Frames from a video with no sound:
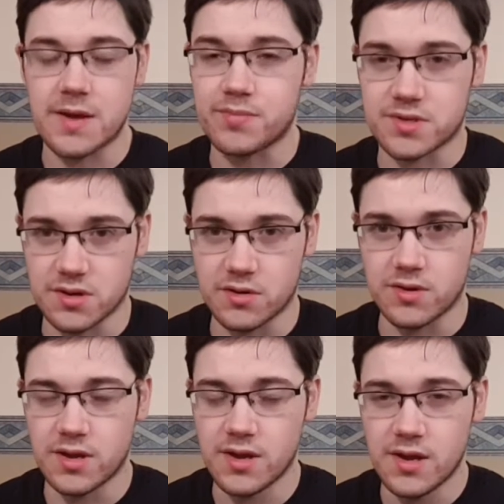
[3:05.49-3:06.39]

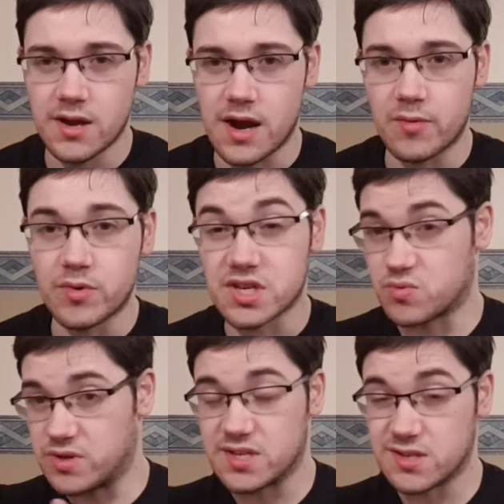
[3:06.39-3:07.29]
episode we just
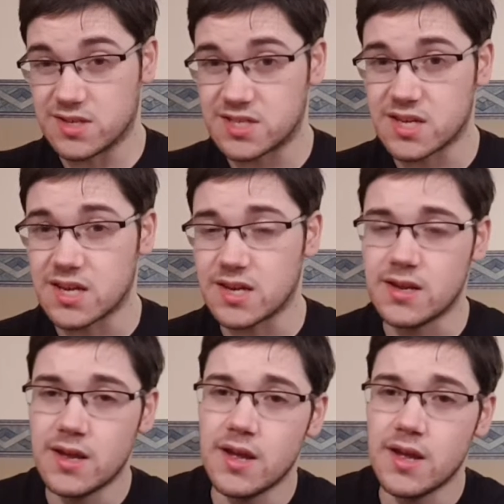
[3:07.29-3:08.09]
recently seen,